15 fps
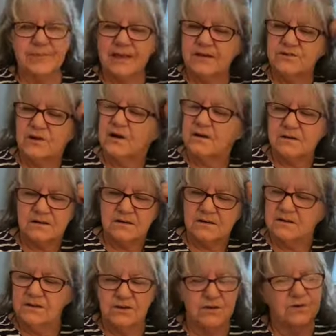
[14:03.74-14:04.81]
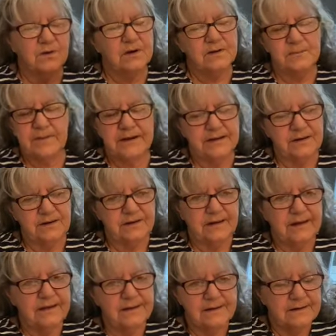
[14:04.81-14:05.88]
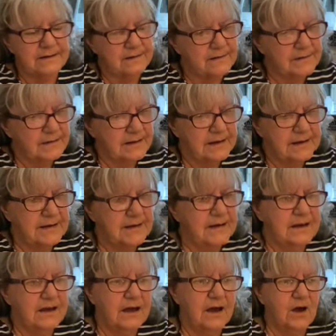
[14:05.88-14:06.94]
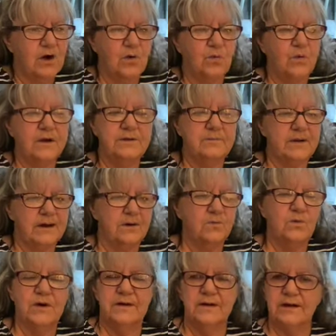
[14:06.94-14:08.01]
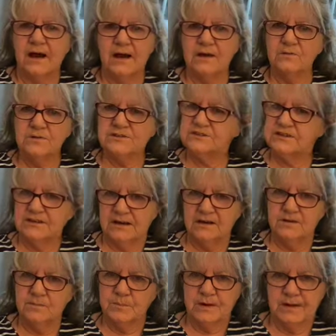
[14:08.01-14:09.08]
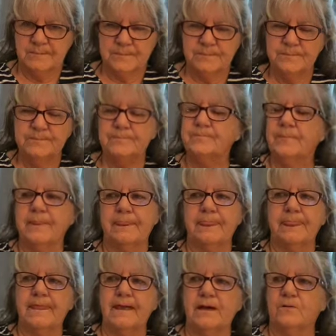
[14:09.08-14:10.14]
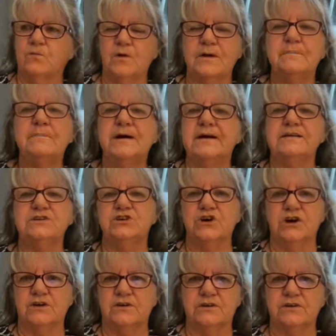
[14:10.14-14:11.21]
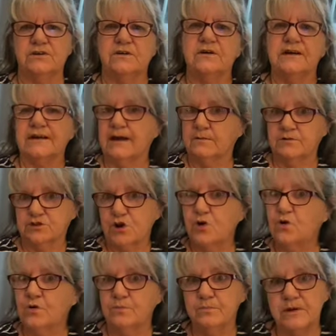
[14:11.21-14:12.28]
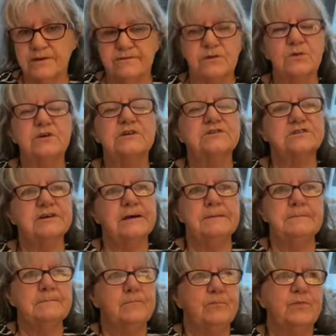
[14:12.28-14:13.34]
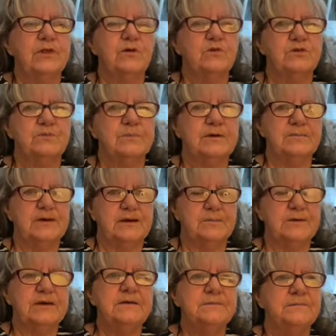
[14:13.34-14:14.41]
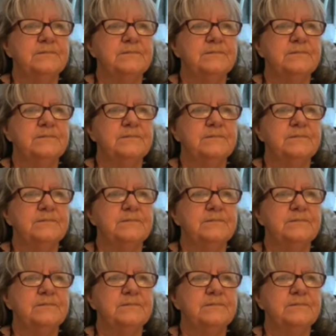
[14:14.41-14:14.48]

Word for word: knock, you know, on my head. When my, when I was a young mom, when my daughter, and I was home, of course, with my baby,